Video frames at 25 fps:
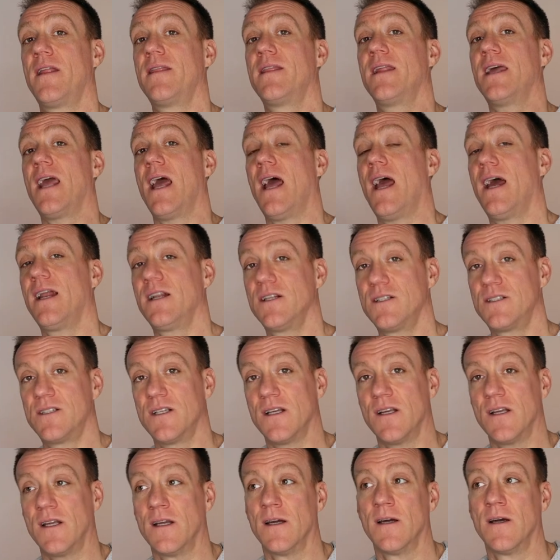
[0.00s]
then the
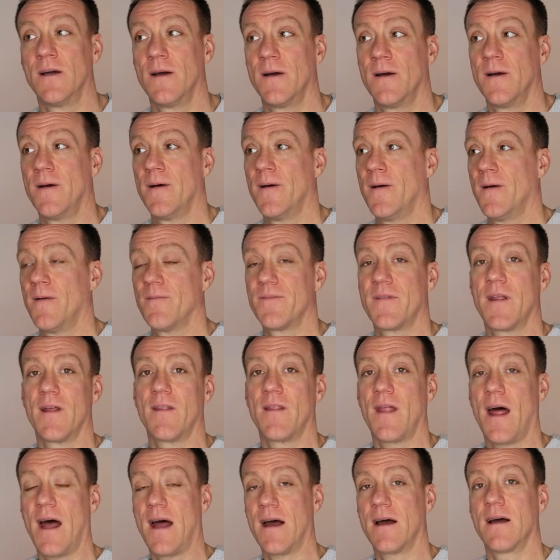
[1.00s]
energy
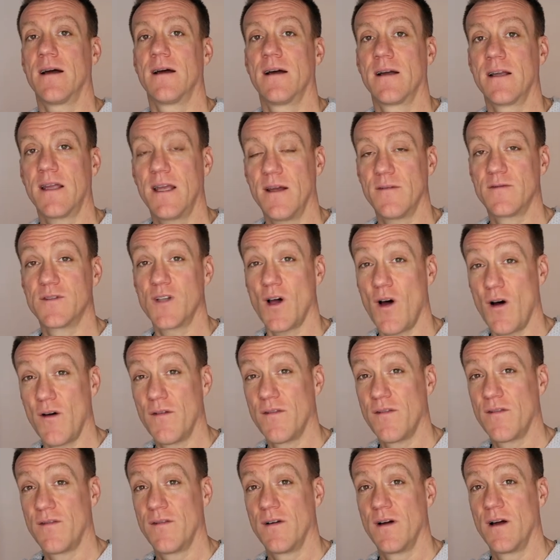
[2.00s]
that gives
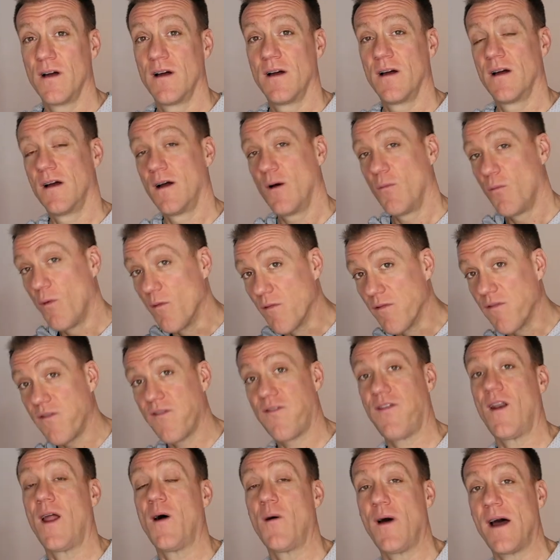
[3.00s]
off will
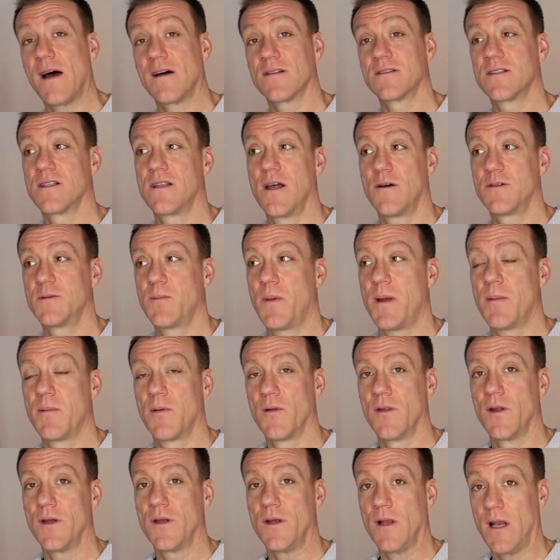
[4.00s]
flow out to those
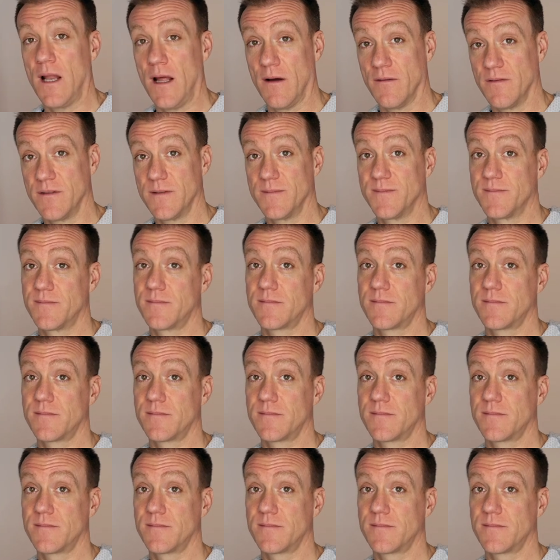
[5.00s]
people that you love.